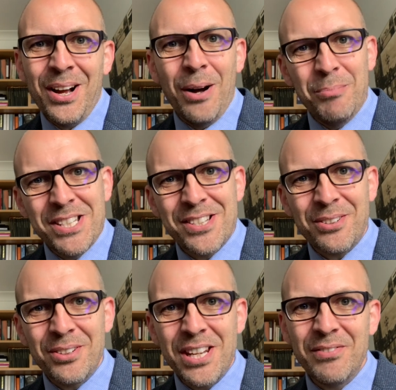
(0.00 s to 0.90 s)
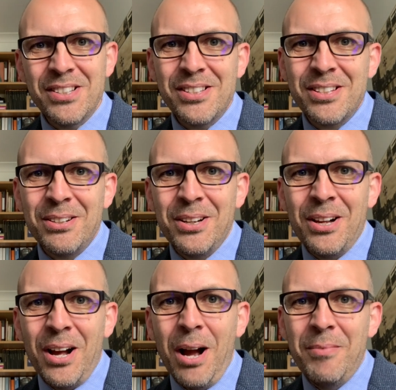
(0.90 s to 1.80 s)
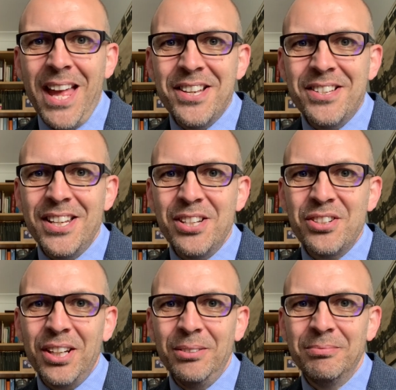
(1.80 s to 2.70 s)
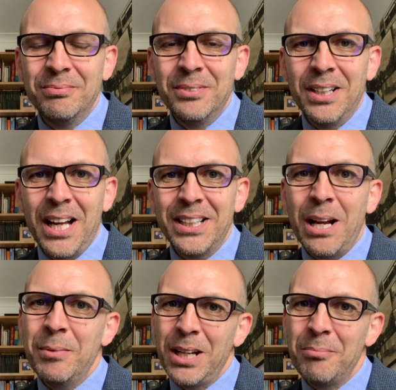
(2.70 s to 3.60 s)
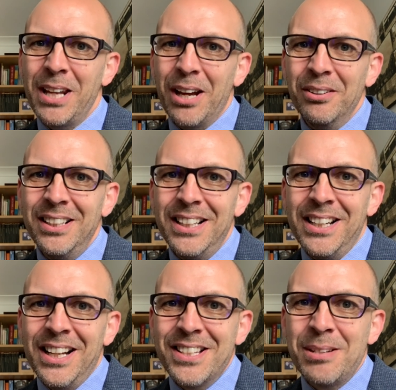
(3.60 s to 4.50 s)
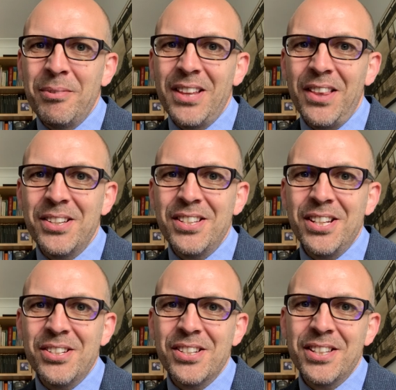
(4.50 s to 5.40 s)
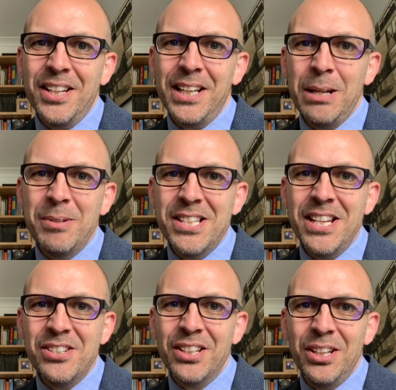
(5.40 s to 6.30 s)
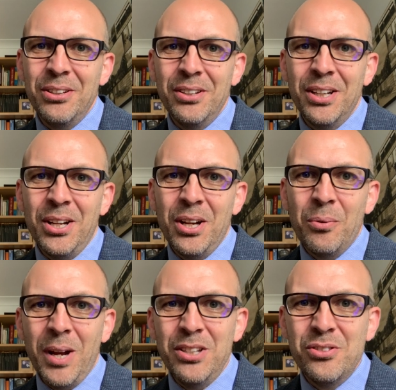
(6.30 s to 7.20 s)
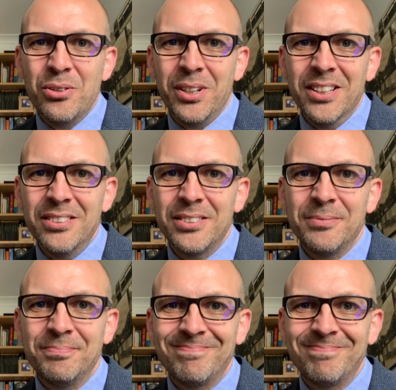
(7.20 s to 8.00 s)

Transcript: I'm Mr. Scott Evans, I'm the head teacher, and coming up now are of the other teachers that are going to be teaching you when you join us.